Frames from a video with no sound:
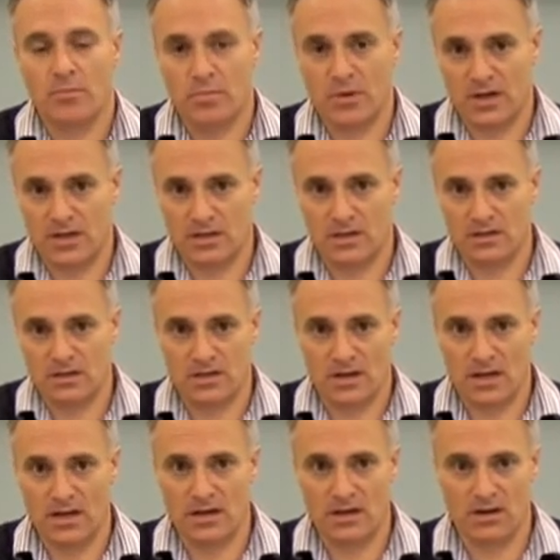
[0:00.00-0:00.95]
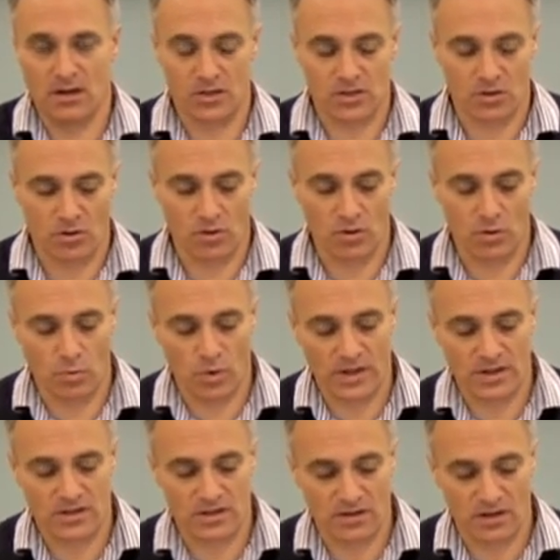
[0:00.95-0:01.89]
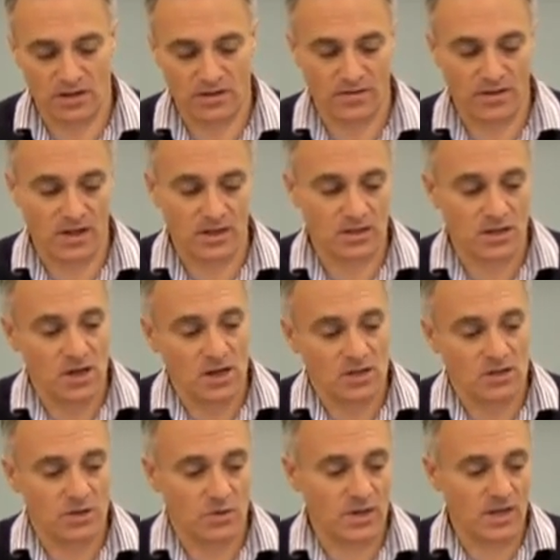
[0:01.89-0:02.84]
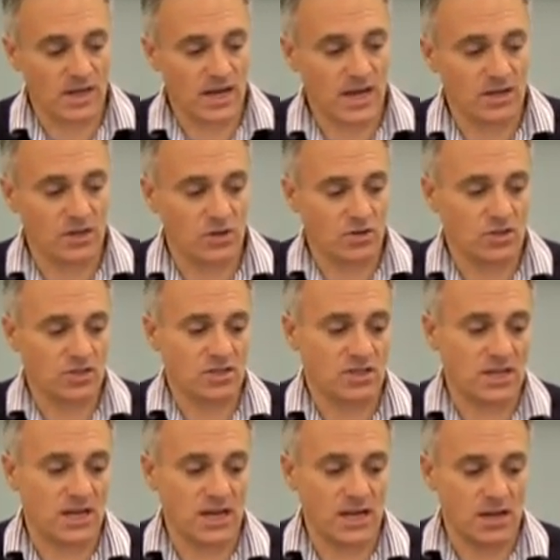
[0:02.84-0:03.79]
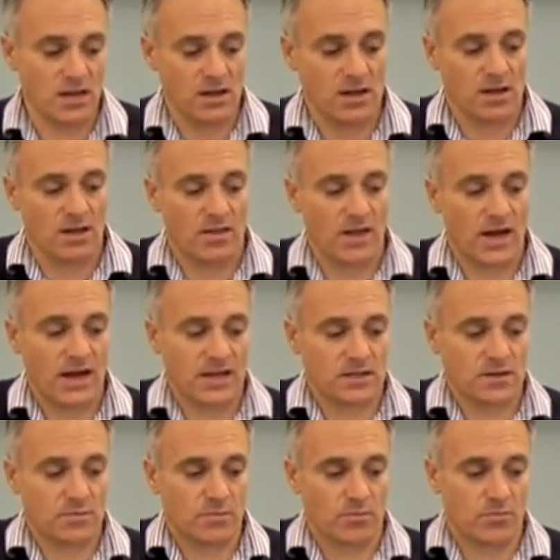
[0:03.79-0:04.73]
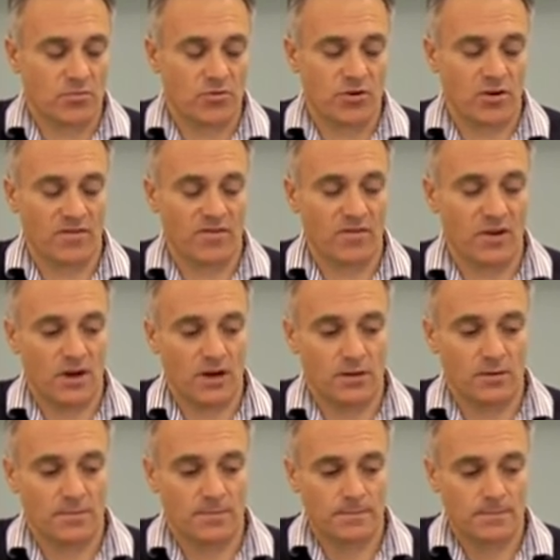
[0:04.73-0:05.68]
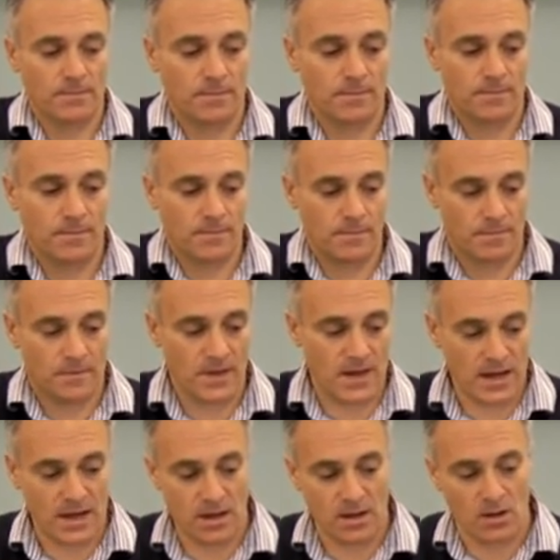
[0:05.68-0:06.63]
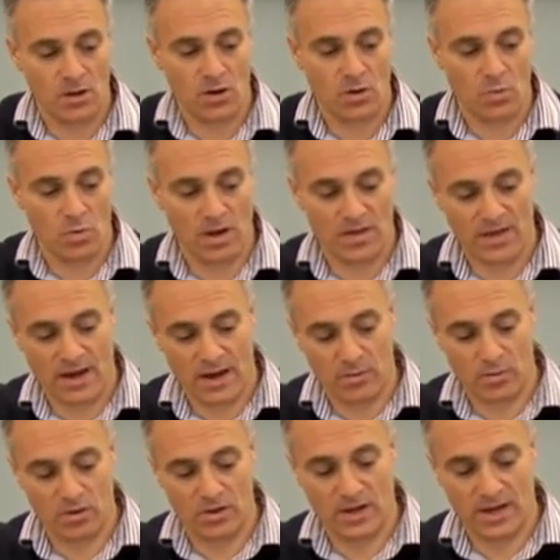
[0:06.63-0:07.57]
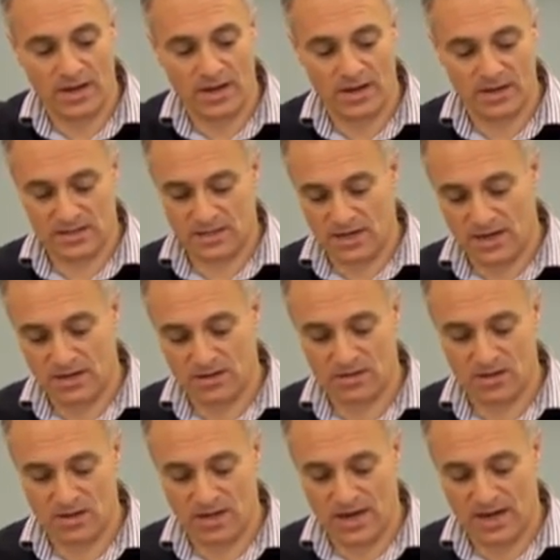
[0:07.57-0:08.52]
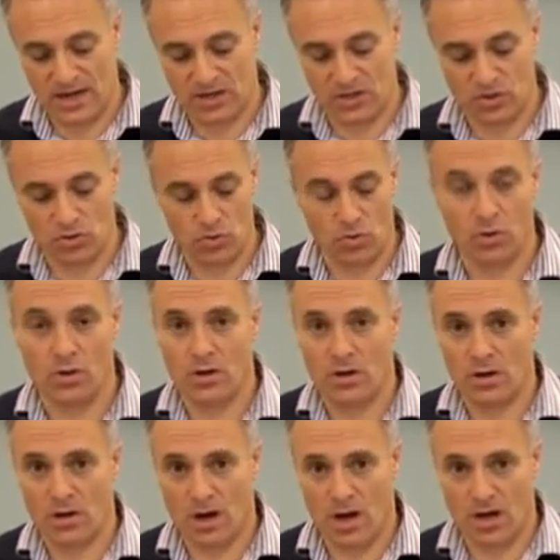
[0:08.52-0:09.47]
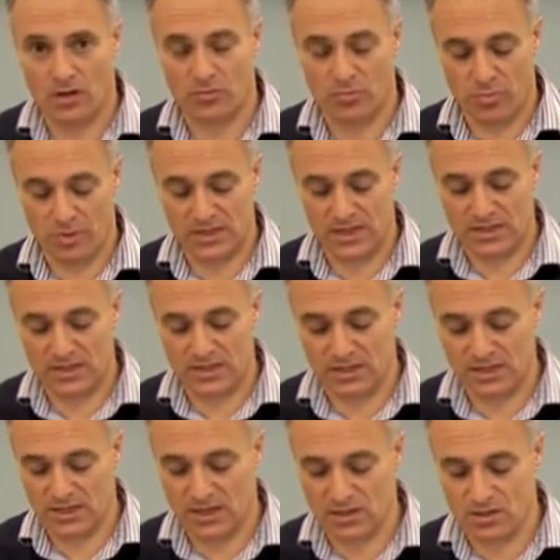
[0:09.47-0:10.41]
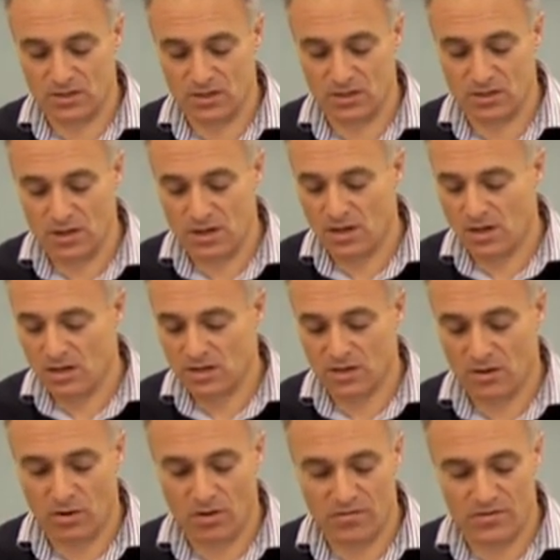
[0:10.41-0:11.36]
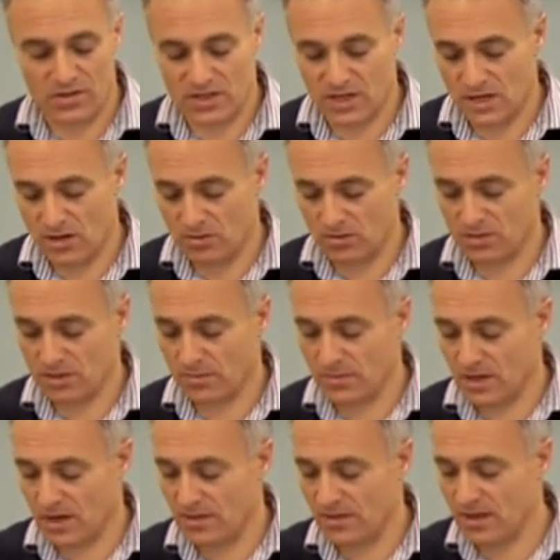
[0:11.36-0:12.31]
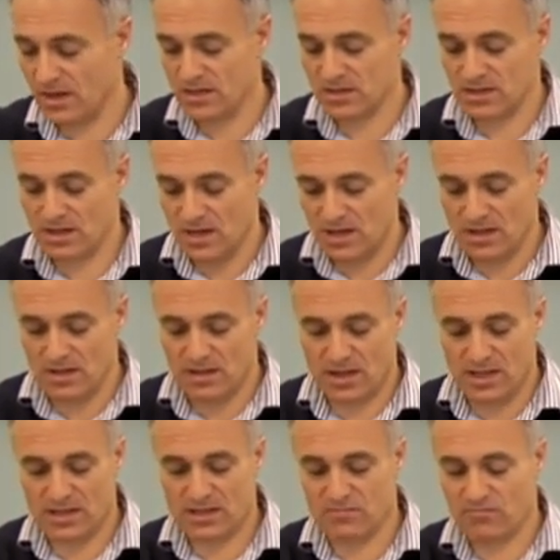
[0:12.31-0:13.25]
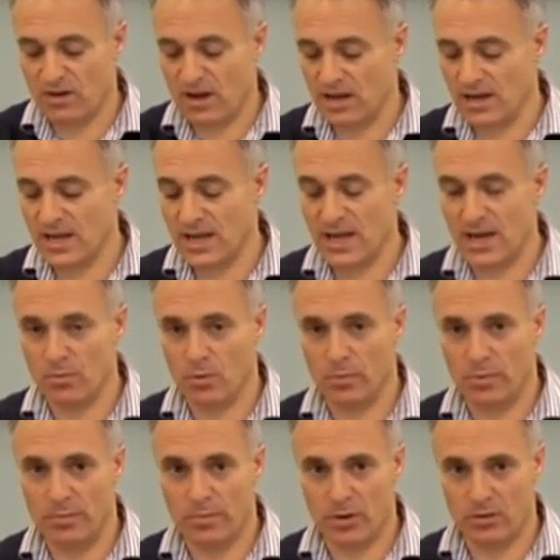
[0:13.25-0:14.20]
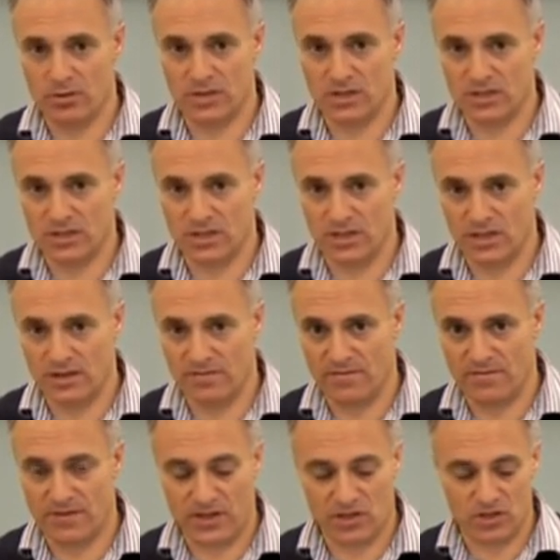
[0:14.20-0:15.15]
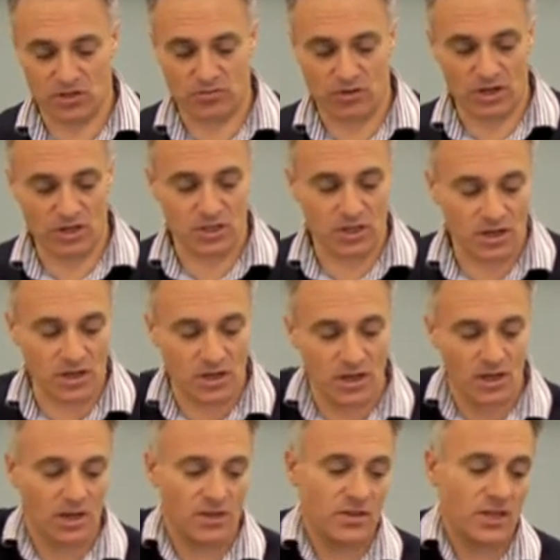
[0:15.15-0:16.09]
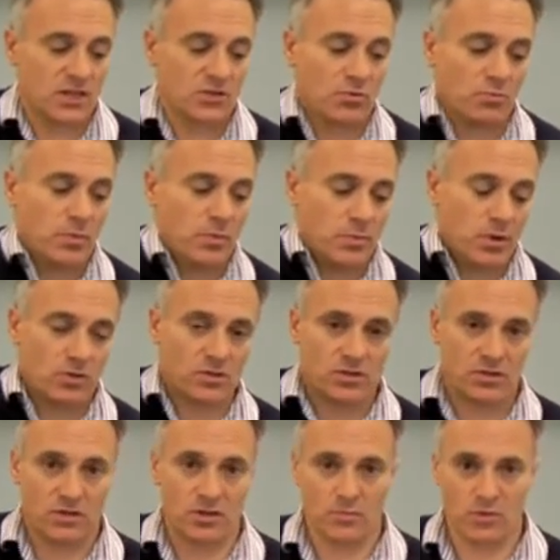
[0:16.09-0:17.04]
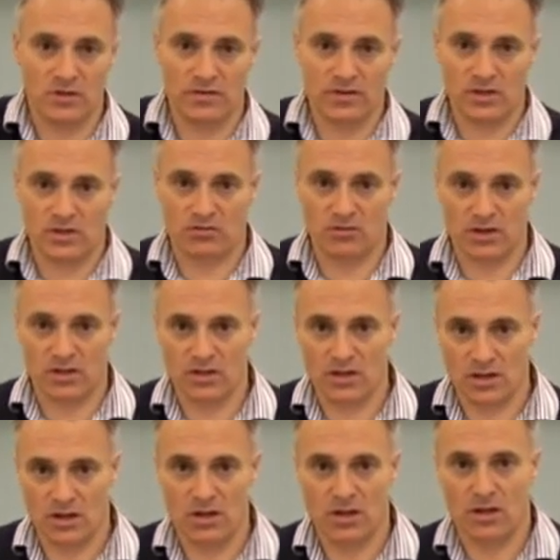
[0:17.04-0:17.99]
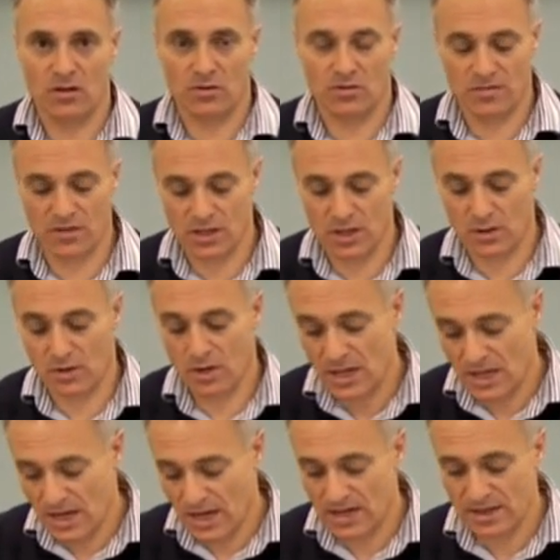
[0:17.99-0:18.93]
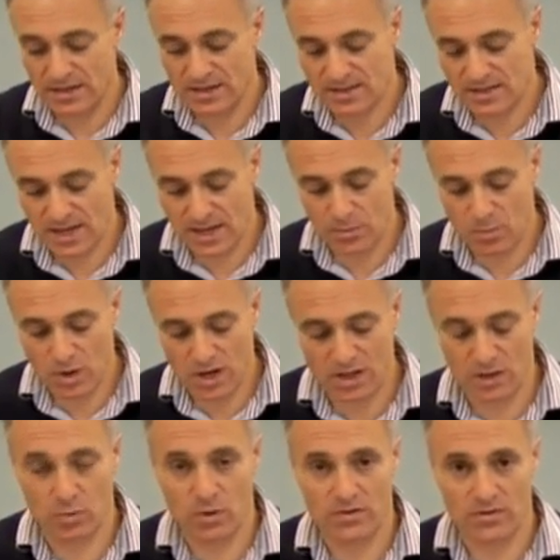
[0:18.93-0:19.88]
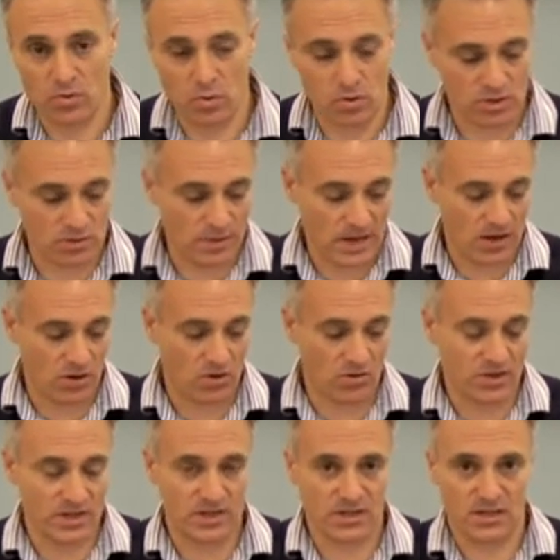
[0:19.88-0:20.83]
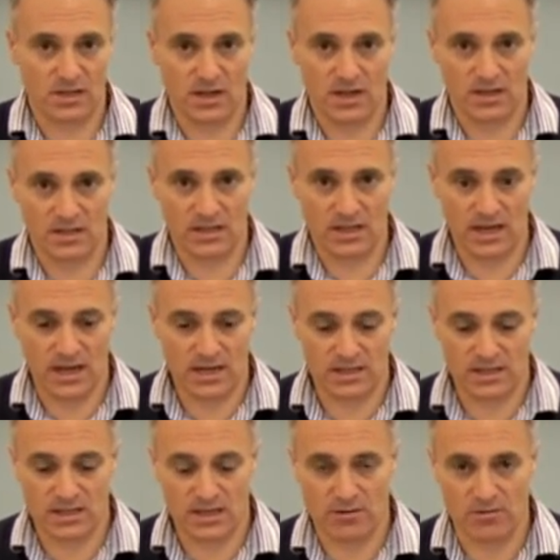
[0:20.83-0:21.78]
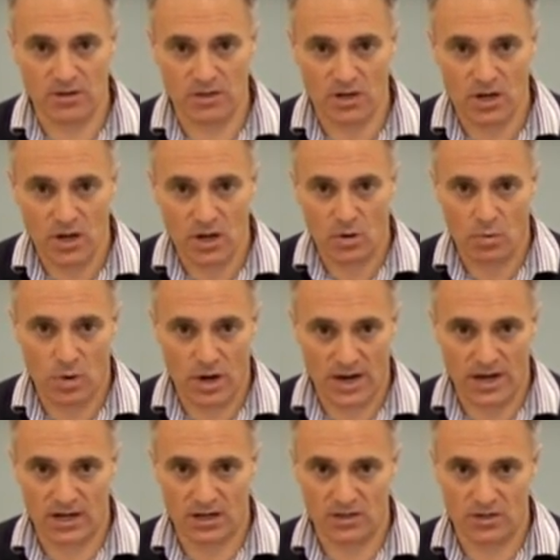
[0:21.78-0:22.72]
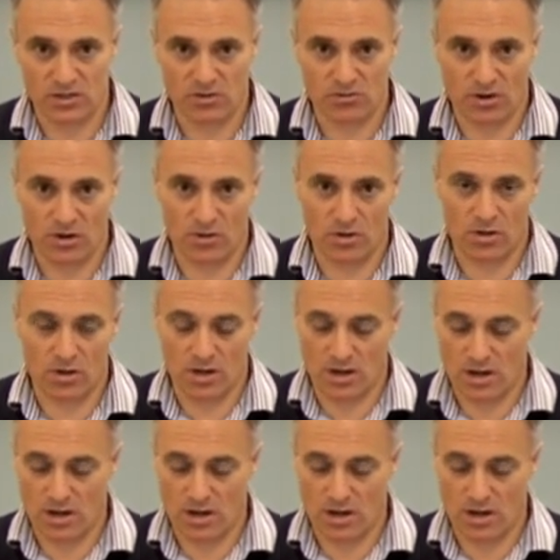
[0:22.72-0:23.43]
but slightly larger on the width side of things. So again, you can see that profile there, where that will then extend, so that is your 100% extension. So obviously on something like this, this rail here will be bolted to the fixed structure, and this will be bolted to the moving structure, and off you go. And in the same way that we've talked about on this DS series, where it can stroke